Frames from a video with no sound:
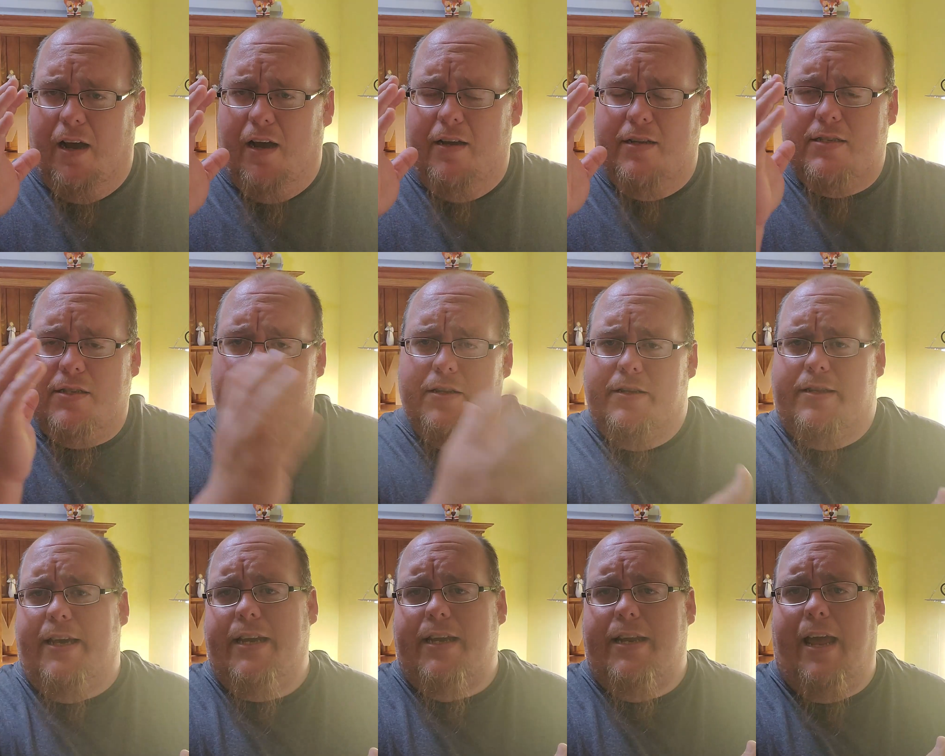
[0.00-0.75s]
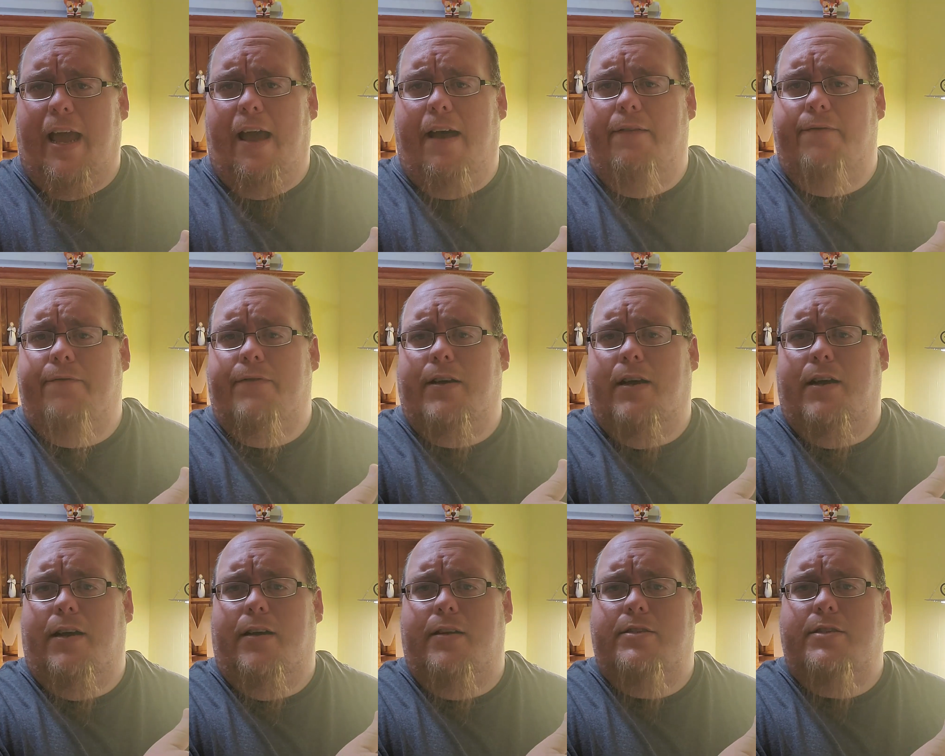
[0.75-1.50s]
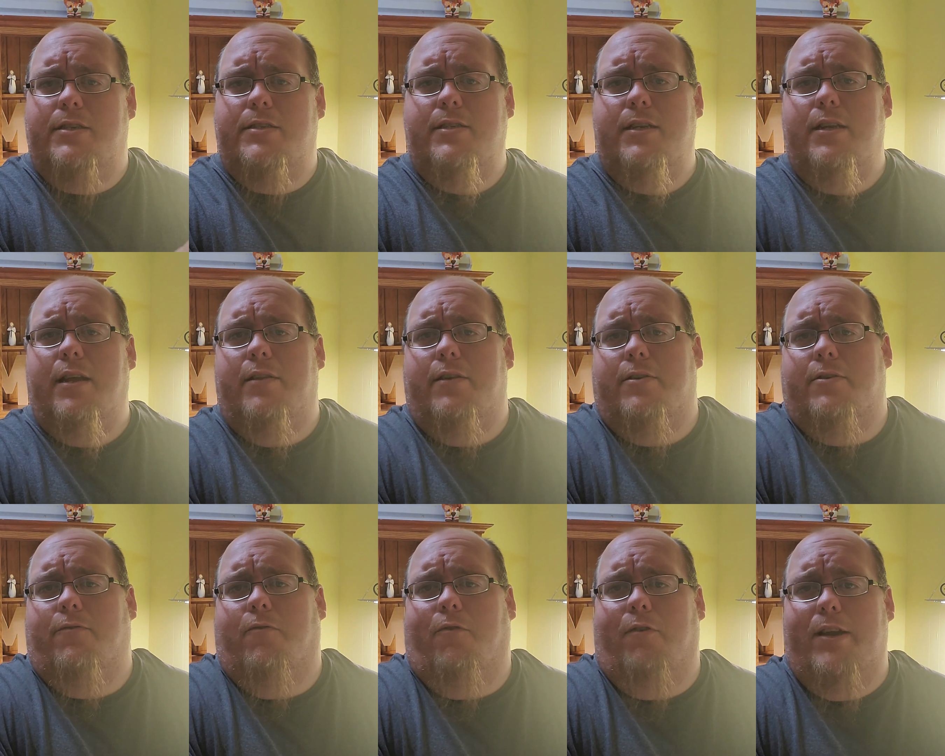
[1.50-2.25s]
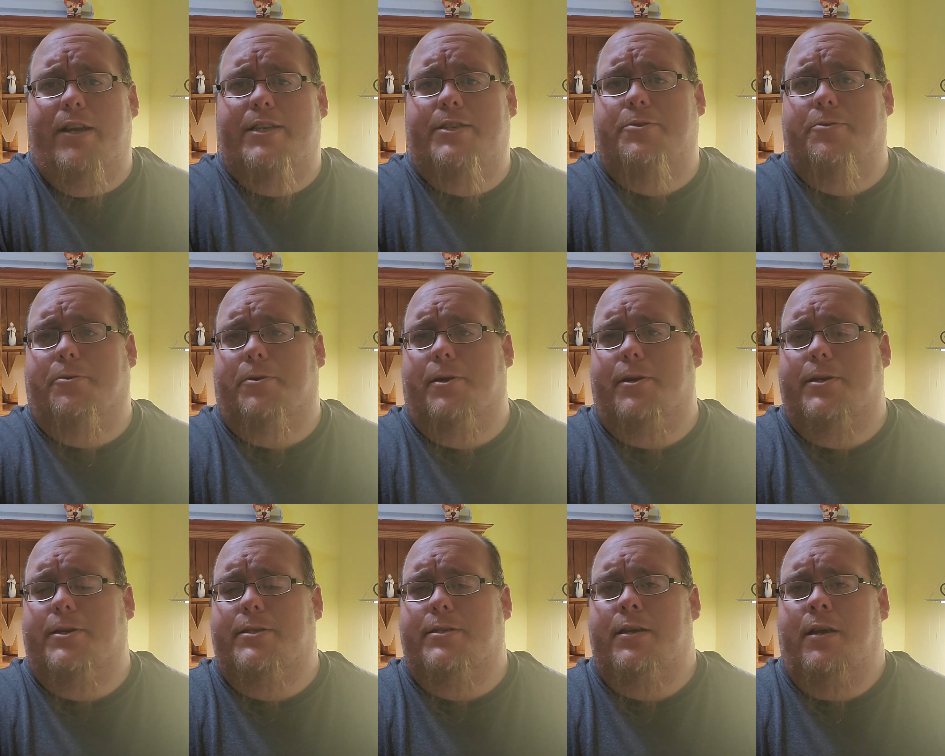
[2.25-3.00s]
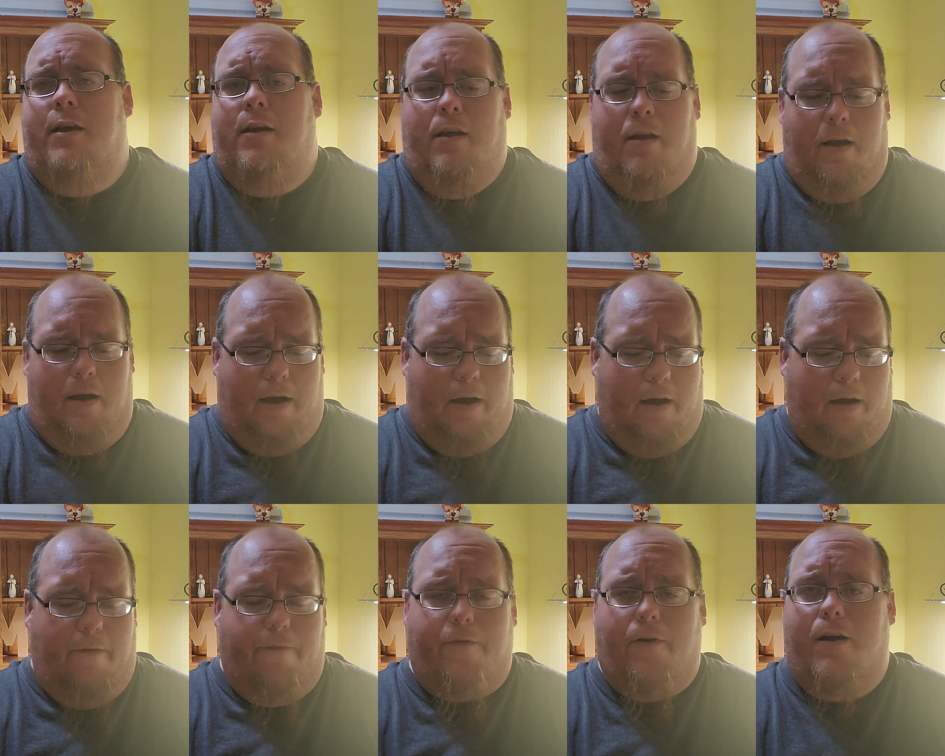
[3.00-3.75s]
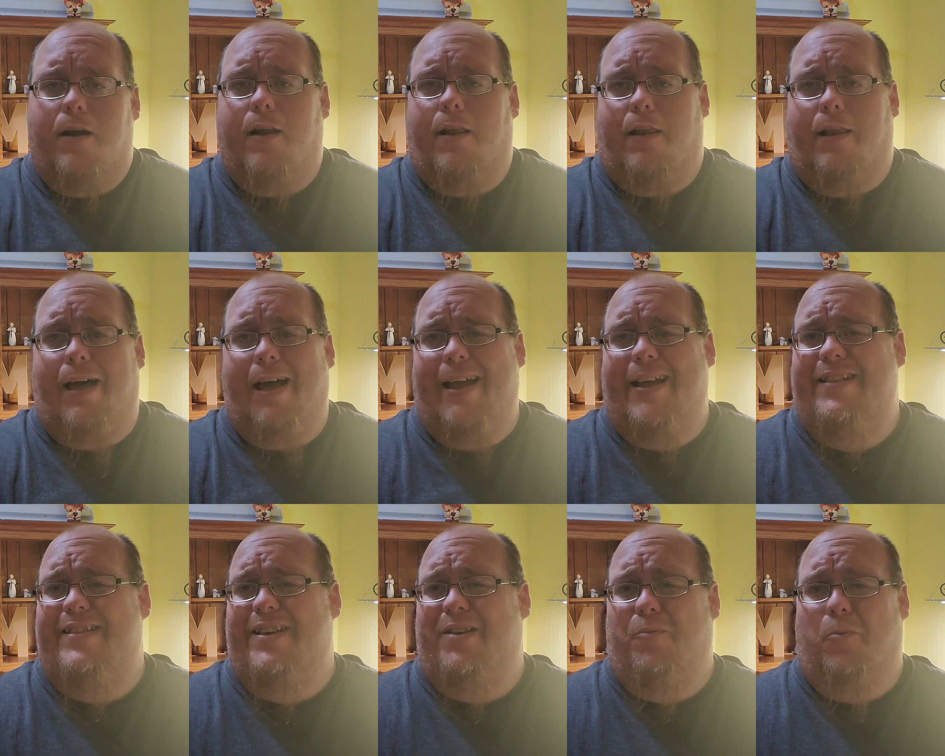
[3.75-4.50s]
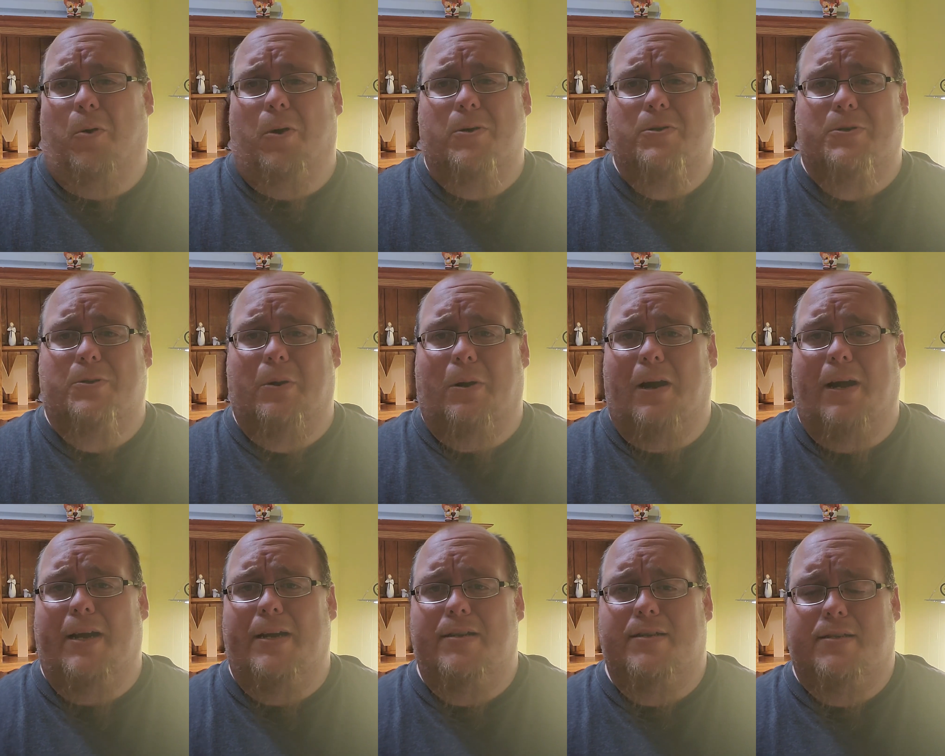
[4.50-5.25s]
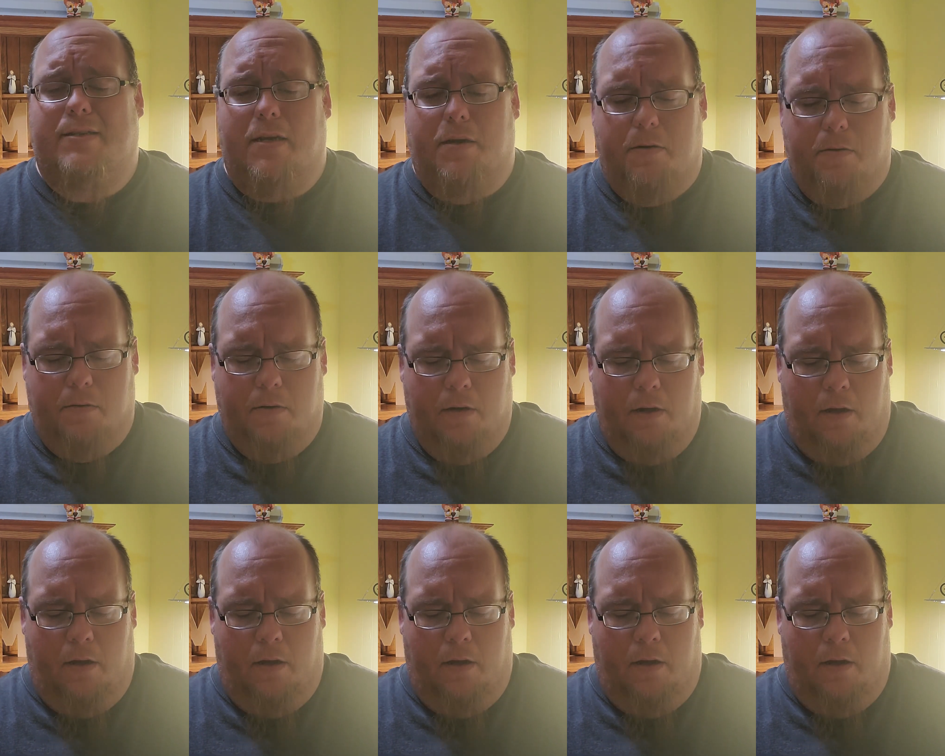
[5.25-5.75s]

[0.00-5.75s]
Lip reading: so that they can have just another resource for a light that works great. So